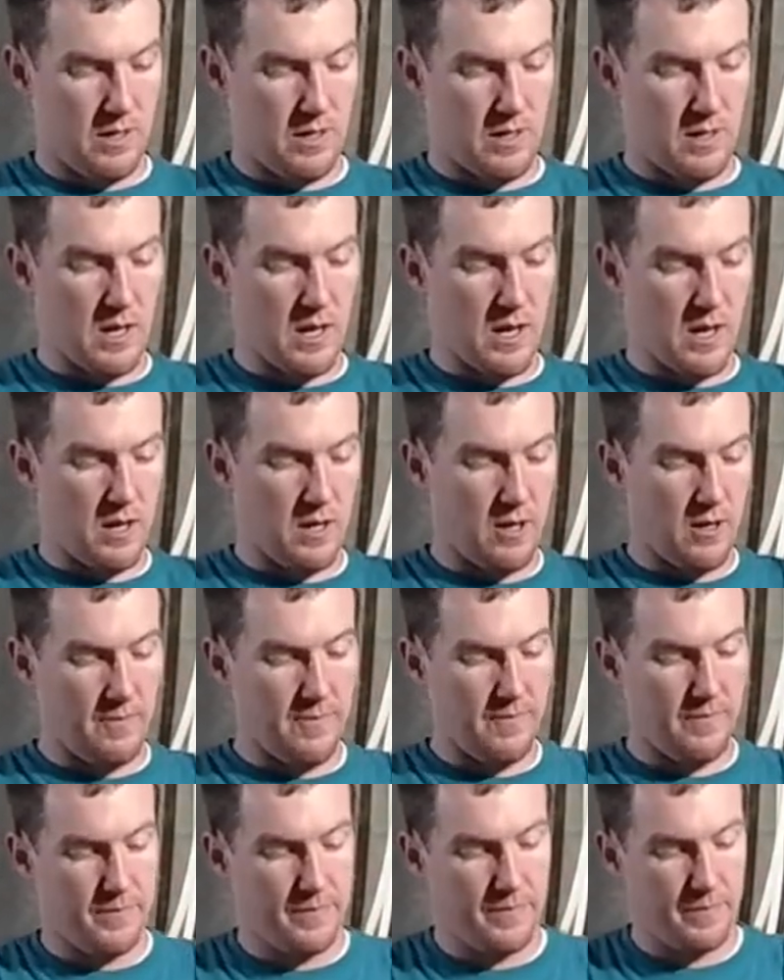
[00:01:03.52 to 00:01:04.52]
cocker.
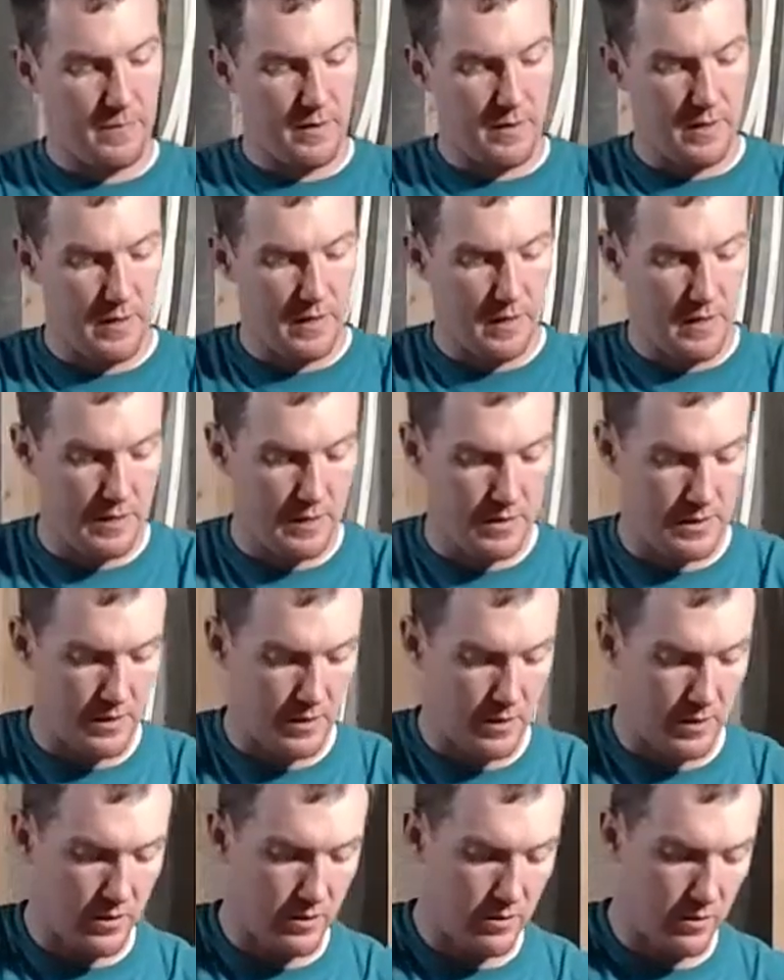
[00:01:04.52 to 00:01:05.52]
There's a
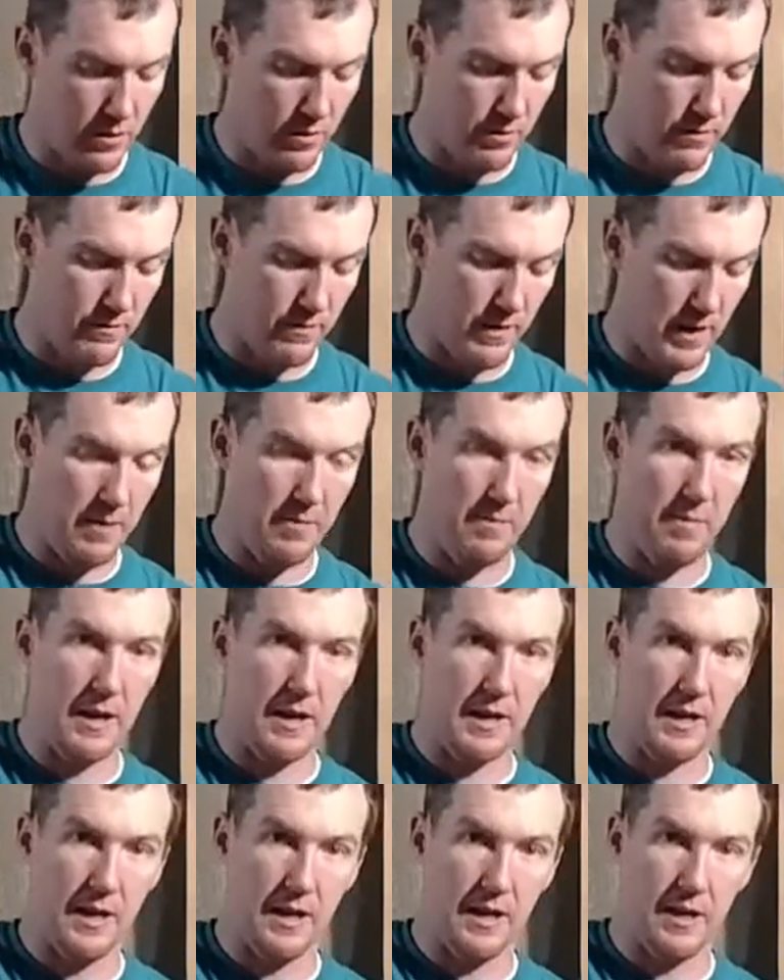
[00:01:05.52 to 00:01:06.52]
little groove right
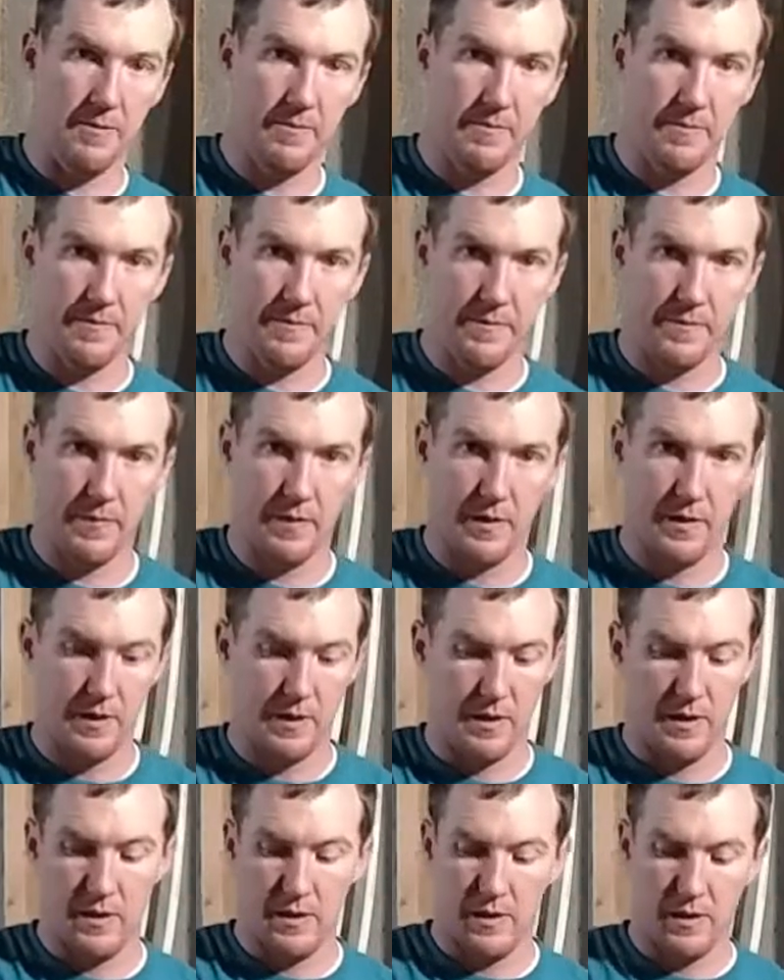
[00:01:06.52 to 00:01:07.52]
back here.
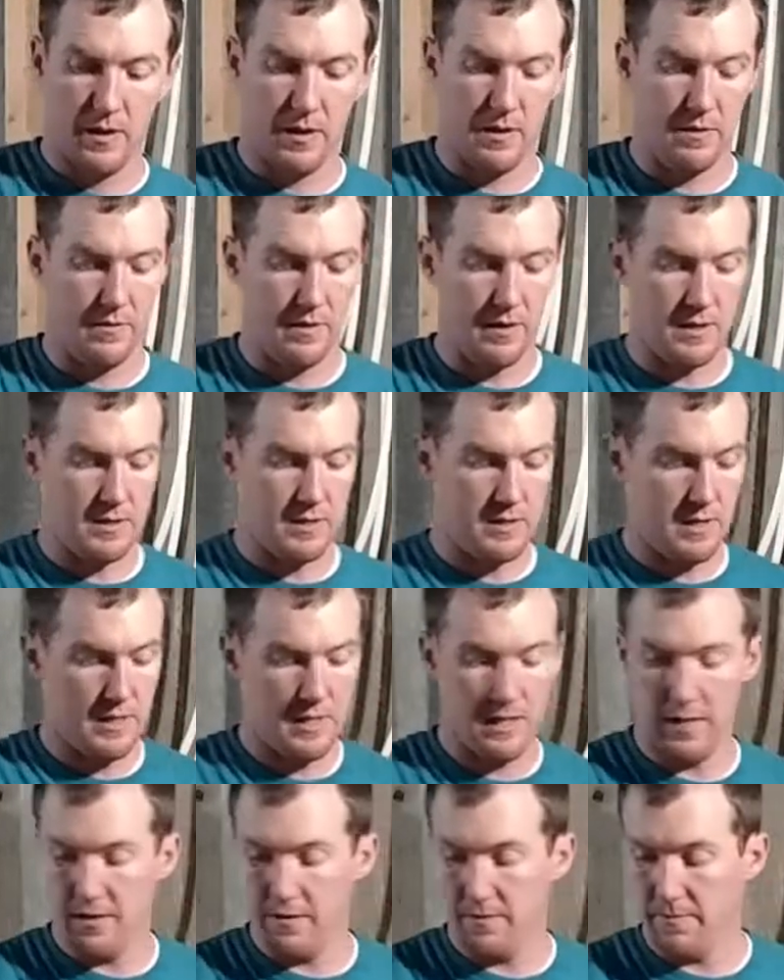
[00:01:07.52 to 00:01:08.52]
I don't know if you can
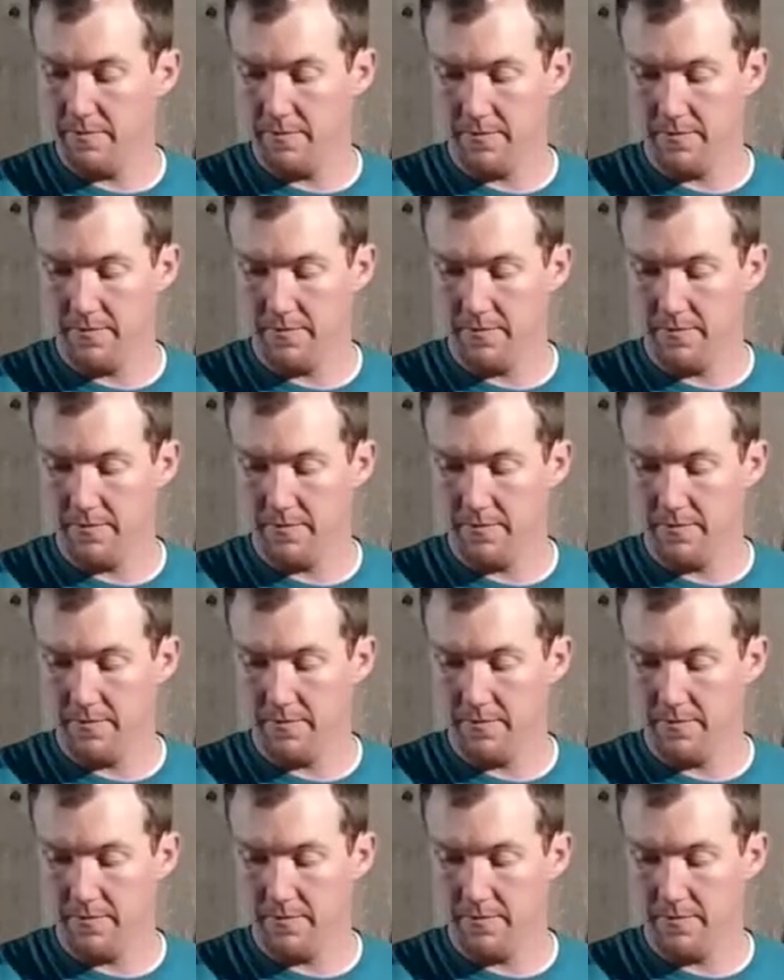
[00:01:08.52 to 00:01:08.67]
see it.